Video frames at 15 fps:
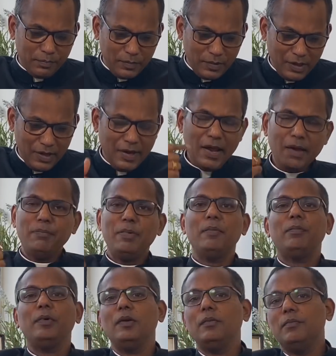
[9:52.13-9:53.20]
lay
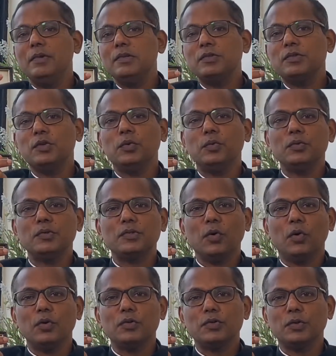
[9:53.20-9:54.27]
people misuse
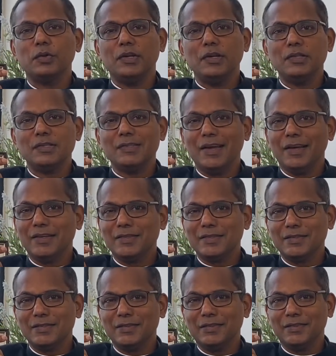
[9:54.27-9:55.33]
also these
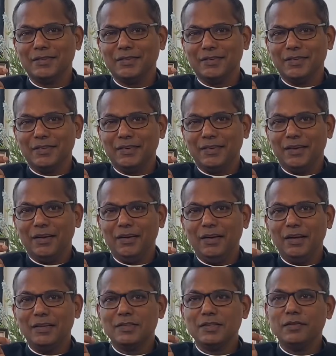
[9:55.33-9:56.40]
texts. Yeah,
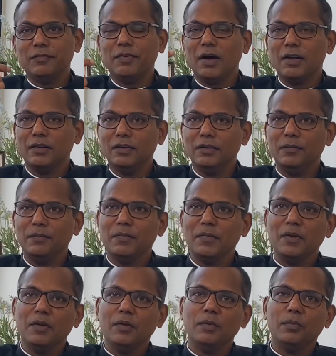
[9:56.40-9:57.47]
and say, Father,
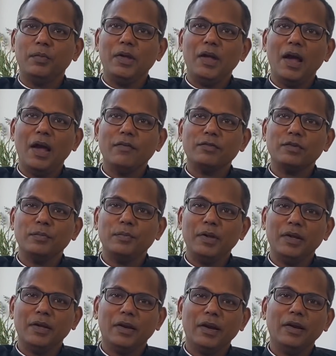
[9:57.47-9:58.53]
we have to
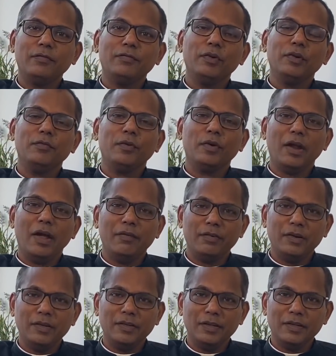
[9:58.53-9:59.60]
be grateful for
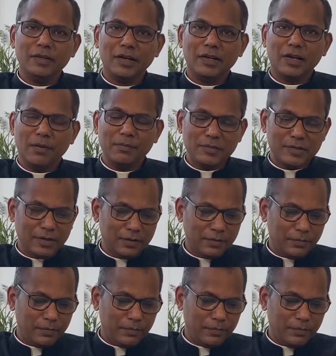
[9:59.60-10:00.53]
everything that comes in.